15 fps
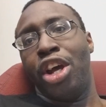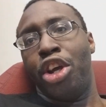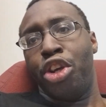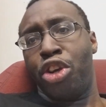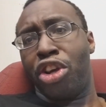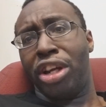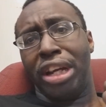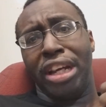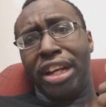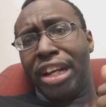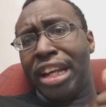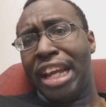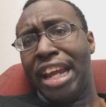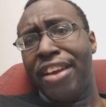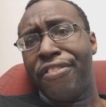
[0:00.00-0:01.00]
you're going to get a
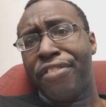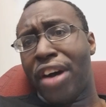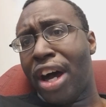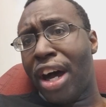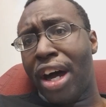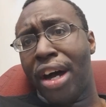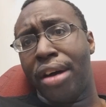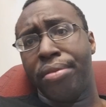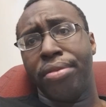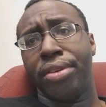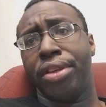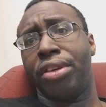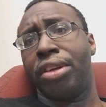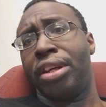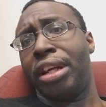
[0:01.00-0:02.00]
key fob,
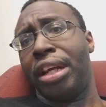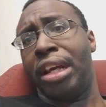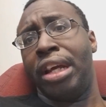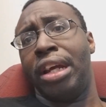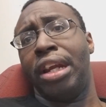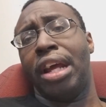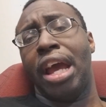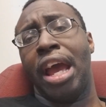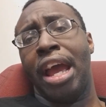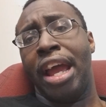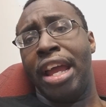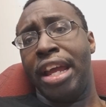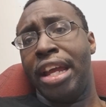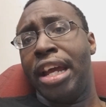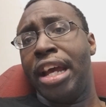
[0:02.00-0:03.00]
you're going to get
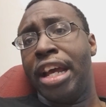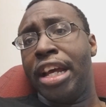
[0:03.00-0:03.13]
a